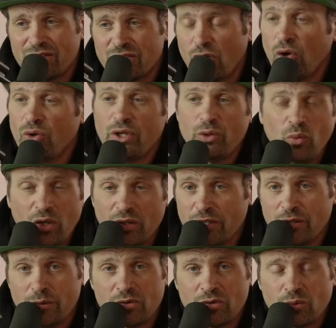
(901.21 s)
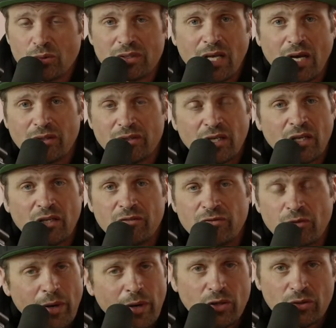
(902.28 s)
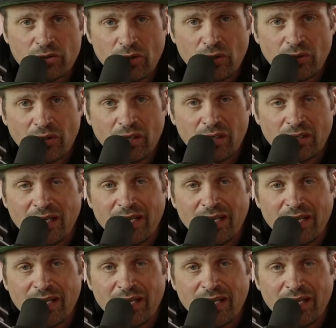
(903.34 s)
Cody Williams was out there from Arizona.